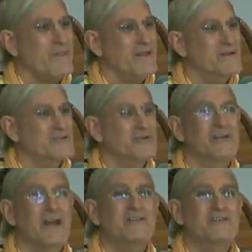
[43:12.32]
So
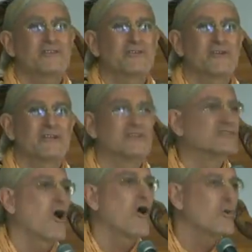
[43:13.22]
Gyata Sukriti
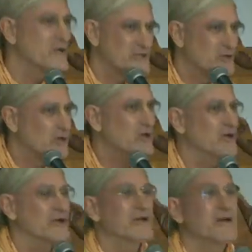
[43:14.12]
is always
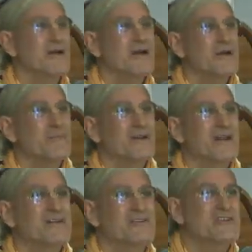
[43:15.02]
good, but
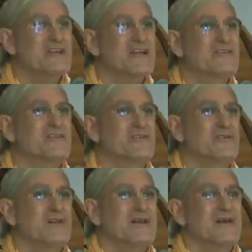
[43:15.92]
like you said, to
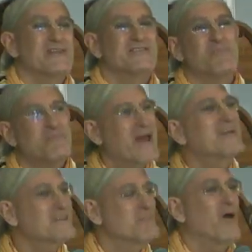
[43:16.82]

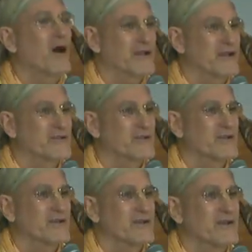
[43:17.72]
depend upon it,
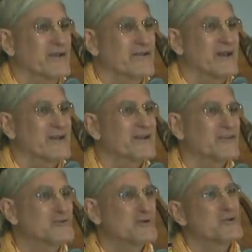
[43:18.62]
that
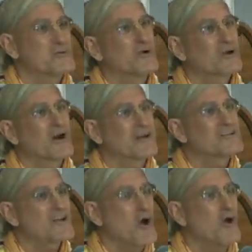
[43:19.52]
it'll do it work on
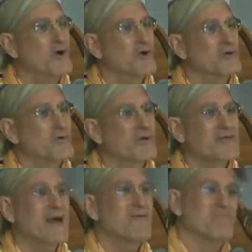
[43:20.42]
its own
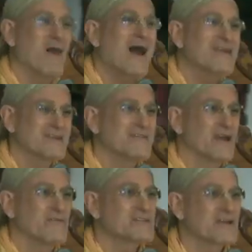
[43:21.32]
without my
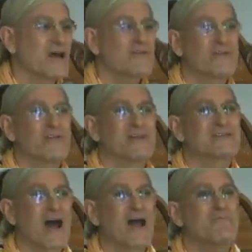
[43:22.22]
endeavor. It's another thing
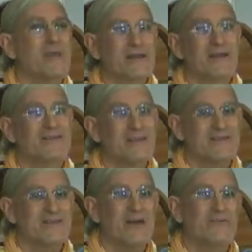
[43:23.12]
is I'm making the
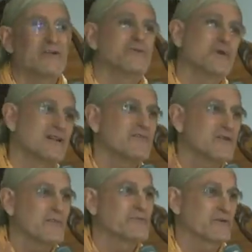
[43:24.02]
endeavor and we leave
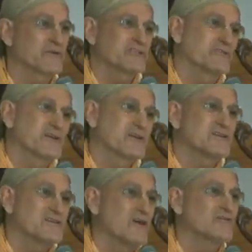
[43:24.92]
it up to Krishna
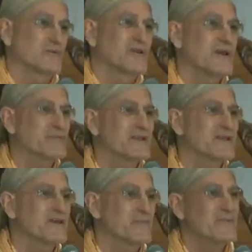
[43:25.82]
because it's ultimately up to
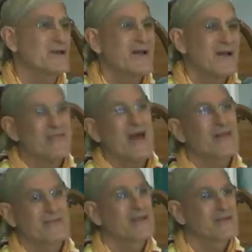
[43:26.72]
him.
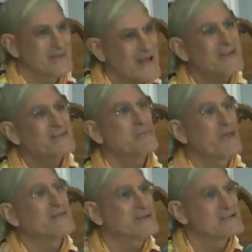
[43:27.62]
That then that
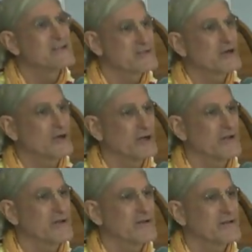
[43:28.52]
dependence is
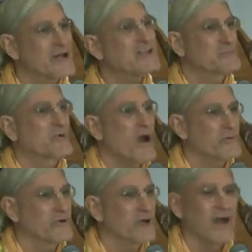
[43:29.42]
good. That's
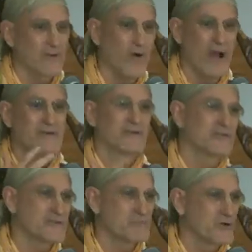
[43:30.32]
proper, not oh I did
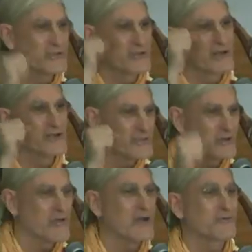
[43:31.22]
this preaching and
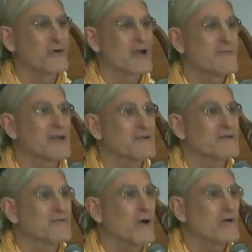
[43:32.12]
so therefore I made the
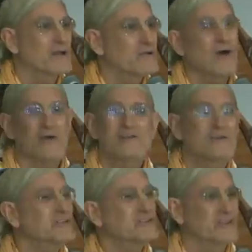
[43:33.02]
devotee. No, it's
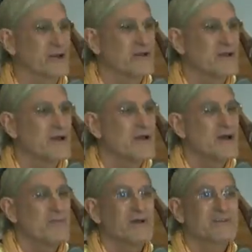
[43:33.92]
Krishna.
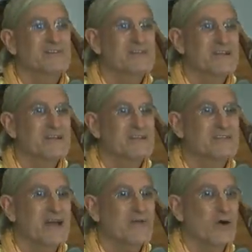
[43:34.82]
But this thing is
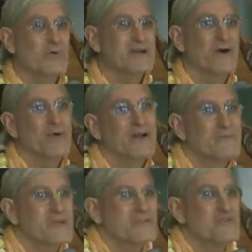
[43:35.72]
that, well, we don't want to
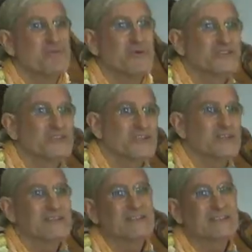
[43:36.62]
be too
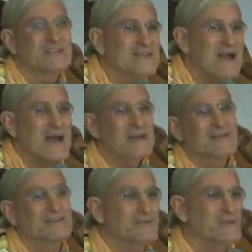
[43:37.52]
pushy and this and that,
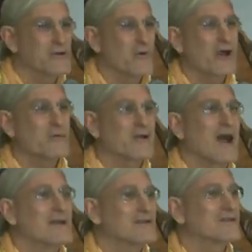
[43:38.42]
and too, you know, why don't we
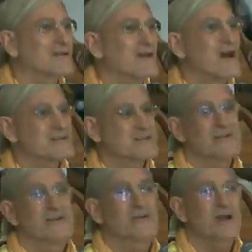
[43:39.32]
hide in the closet,
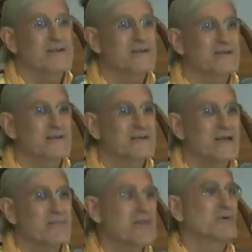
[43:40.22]
you know, kind of thing.
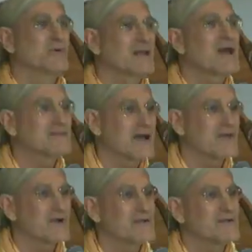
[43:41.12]
That people would like
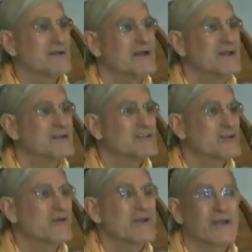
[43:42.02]
that, right? And
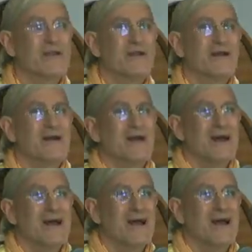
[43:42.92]
so then,
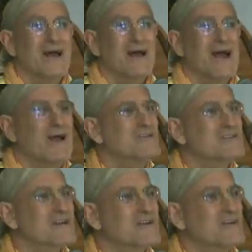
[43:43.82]
how
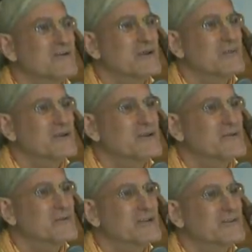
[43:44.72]
is that going to be please,
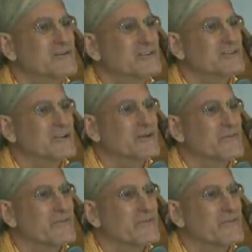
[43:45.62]
please Krishna?